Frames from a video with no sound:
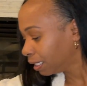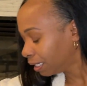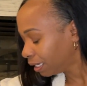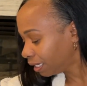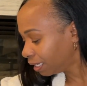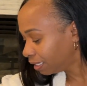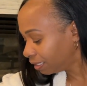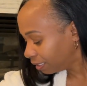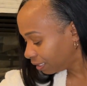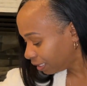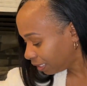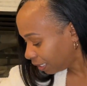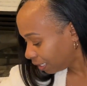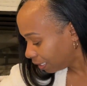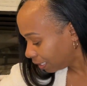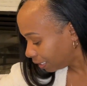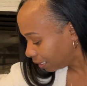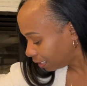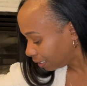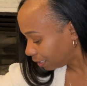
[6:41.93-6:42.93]
And
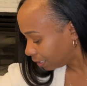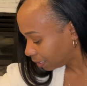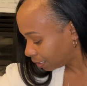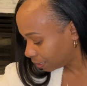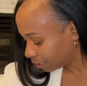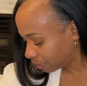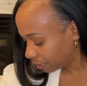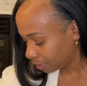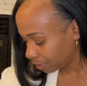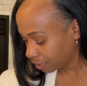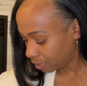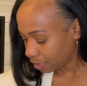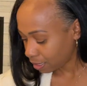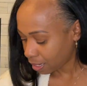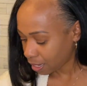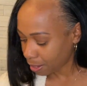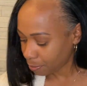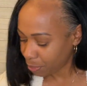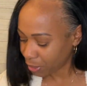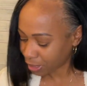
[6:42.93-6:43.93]
then
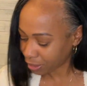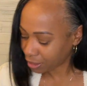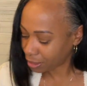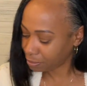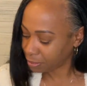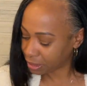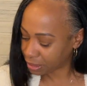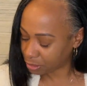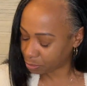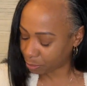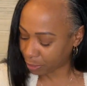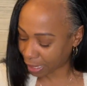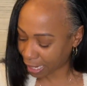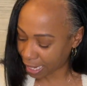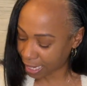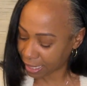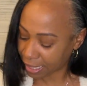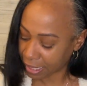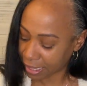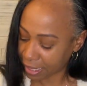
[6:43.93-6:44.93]
I picked up this
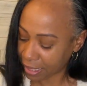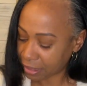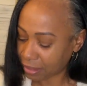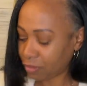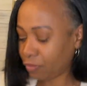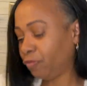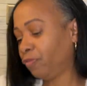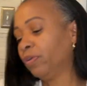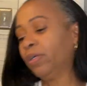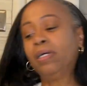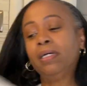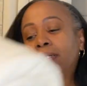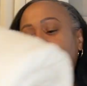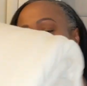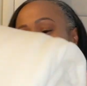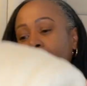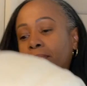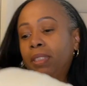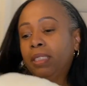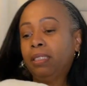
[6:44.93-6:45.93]
blanket
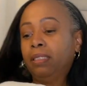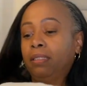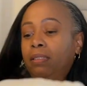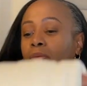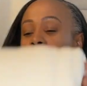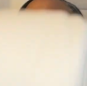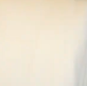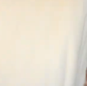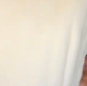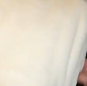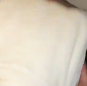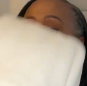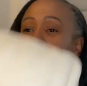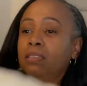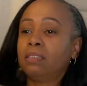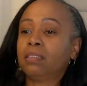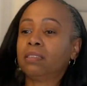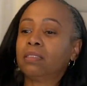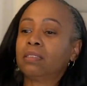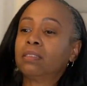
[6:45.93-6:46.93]
from
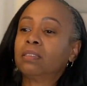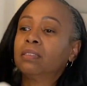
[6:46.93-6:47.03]
Ross